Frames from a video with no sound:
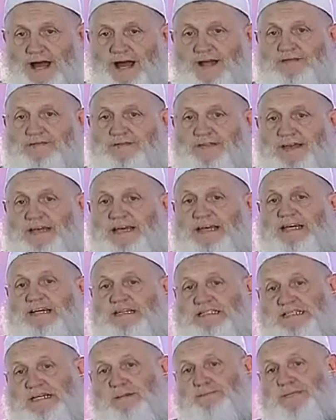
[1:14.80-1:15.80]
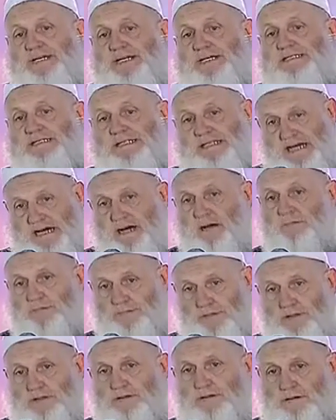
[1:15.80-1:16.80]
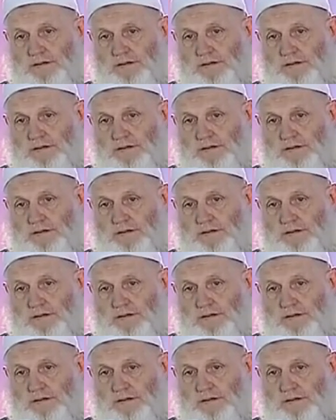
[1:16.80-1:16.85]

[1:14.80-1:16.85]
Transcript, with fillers: the night that he accepted Islam.